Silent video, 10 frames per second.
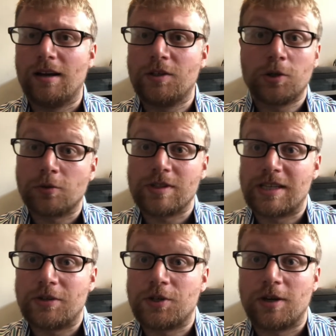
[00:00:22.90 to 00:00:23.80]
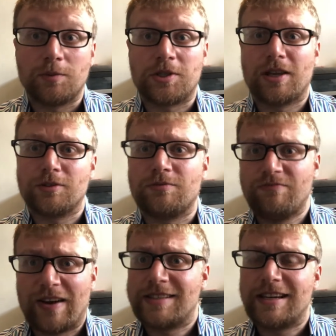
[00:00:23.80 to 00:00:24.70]
children's literature, which sounds
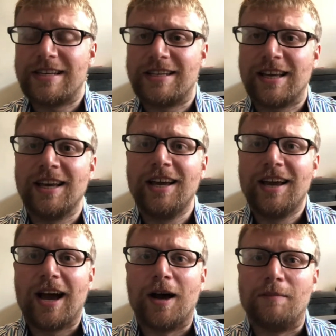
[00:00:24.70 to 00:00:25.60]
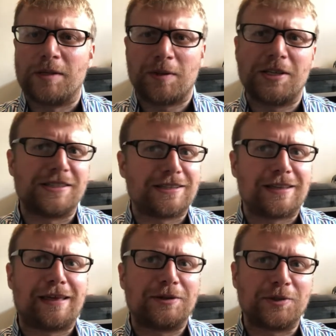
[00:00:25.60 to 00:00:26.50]
fascinating, especially as it's
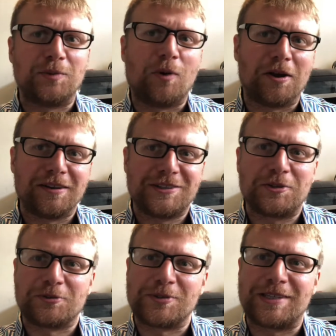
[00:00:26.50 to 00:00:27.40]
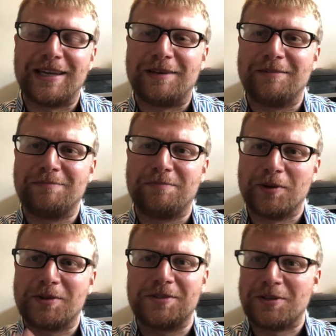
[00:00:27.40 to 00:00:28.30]
1001 children's lit
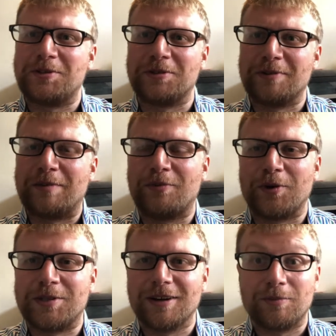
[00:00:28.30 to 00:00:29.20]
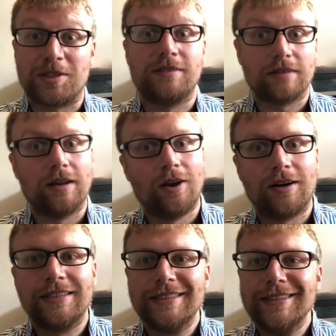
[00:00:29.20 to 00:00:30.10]
books that you should read before you die, which is a lot.
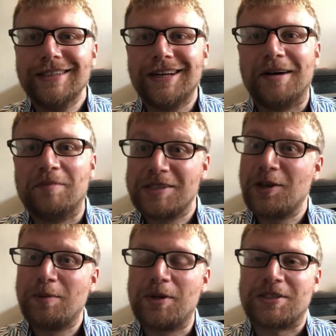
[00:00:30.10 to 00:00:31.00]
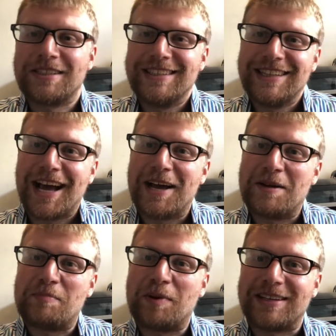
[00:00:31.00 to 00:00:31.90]
It's a lot of books.
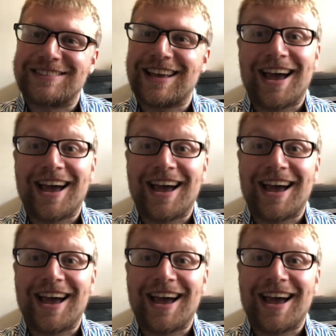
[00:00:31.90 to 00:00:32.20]
But